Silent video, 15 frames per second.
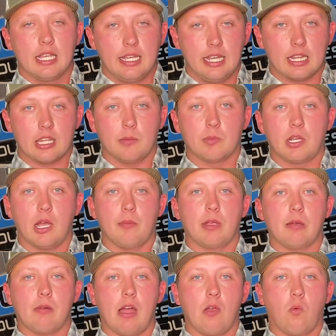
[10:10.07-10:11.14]
get them
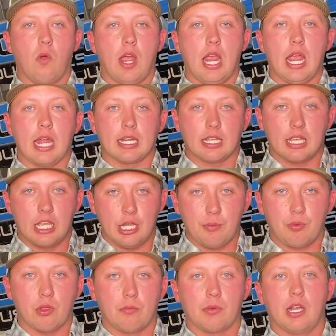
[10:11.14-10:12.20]
coming my way, and
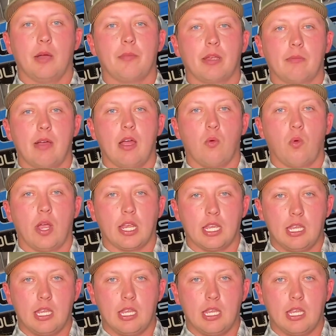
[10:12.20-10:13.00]
keep them coming my way,